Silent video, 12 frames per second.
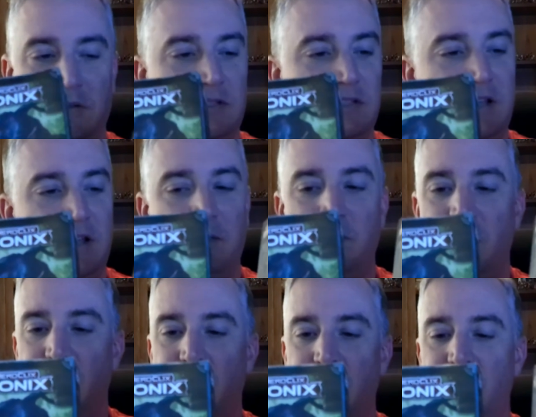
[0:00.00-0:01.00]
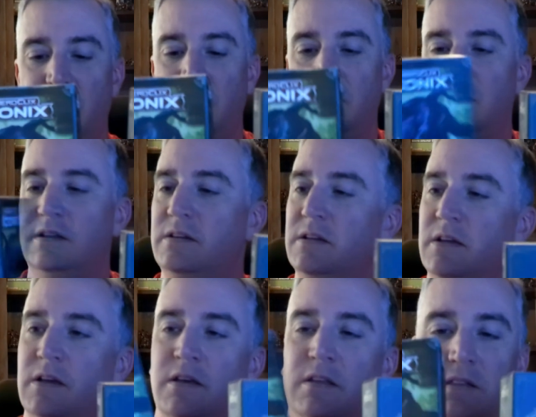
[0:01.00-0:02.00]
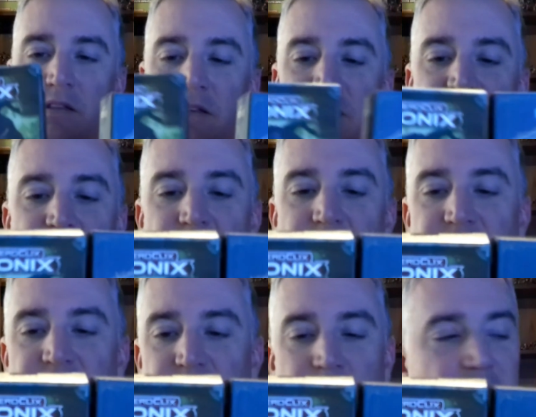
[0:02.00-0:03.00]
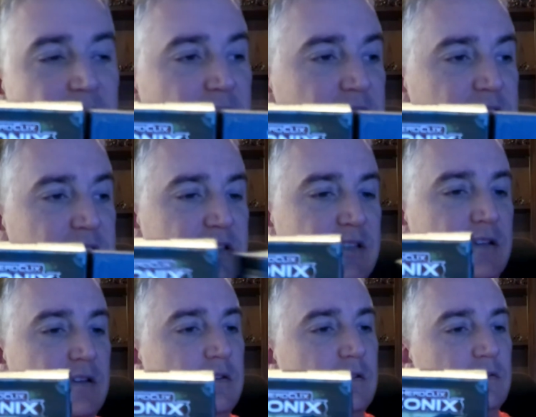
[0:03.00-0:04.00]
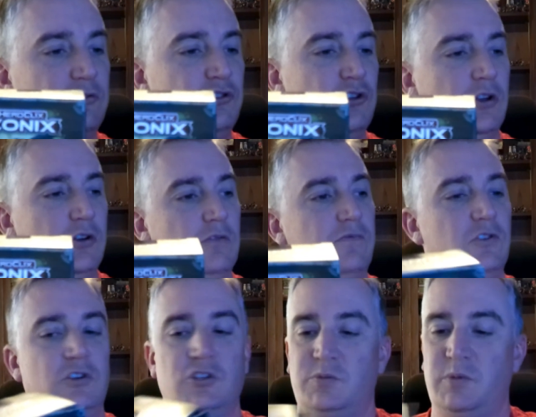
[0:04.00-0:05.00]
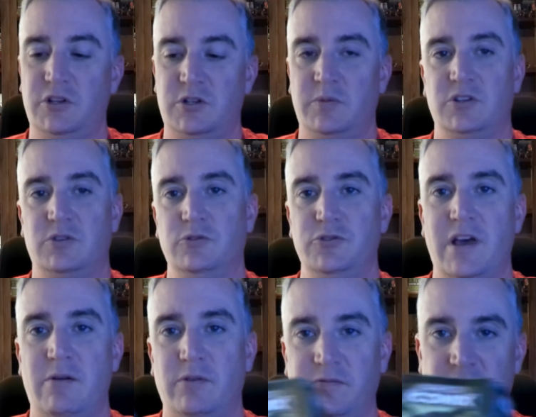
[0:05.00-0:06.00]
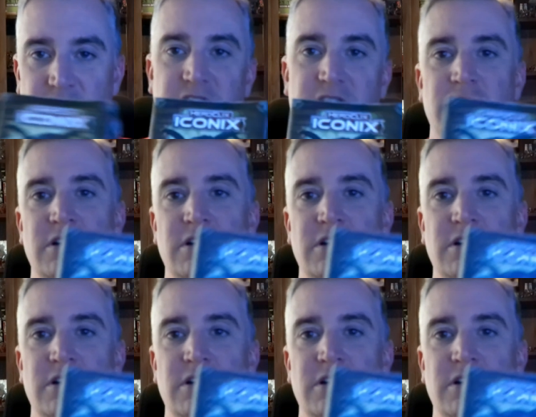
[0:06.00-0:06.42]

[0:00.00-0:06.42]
Sandman and the Displacer Beast. Den of the Displacer Beast. We'll do that one first.